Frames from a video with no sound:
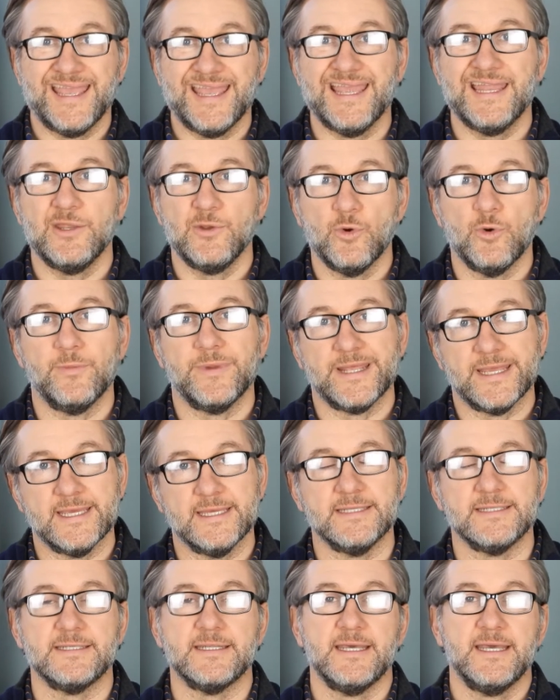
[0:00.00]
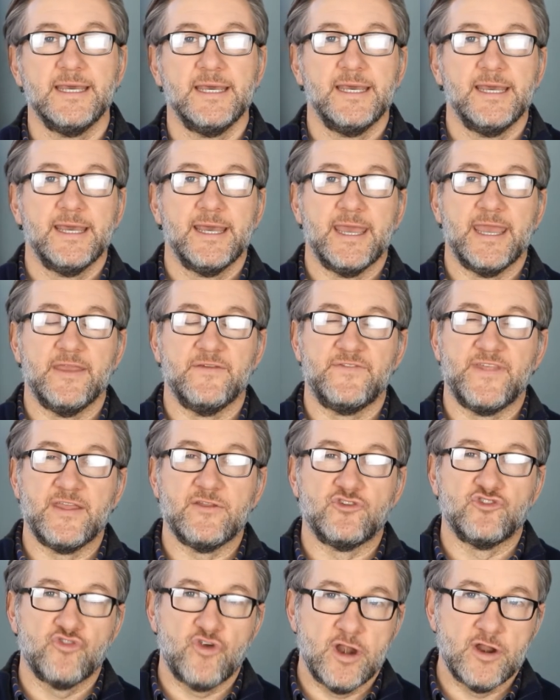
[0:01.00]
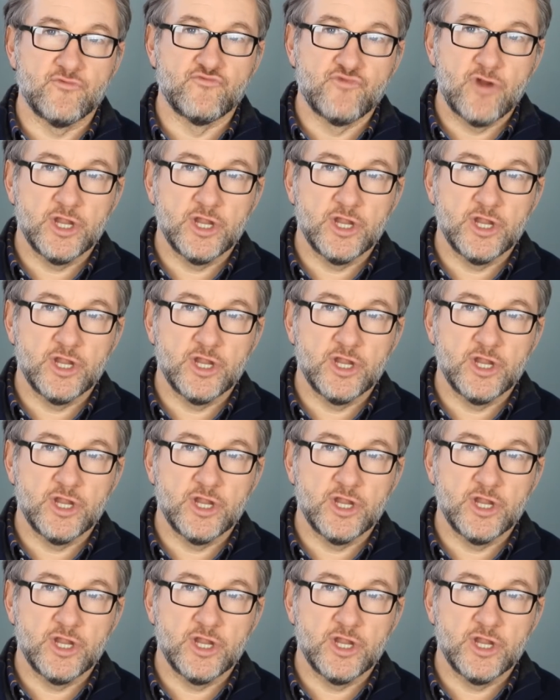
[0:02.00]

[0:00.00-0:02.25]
it normally is. If they're trying to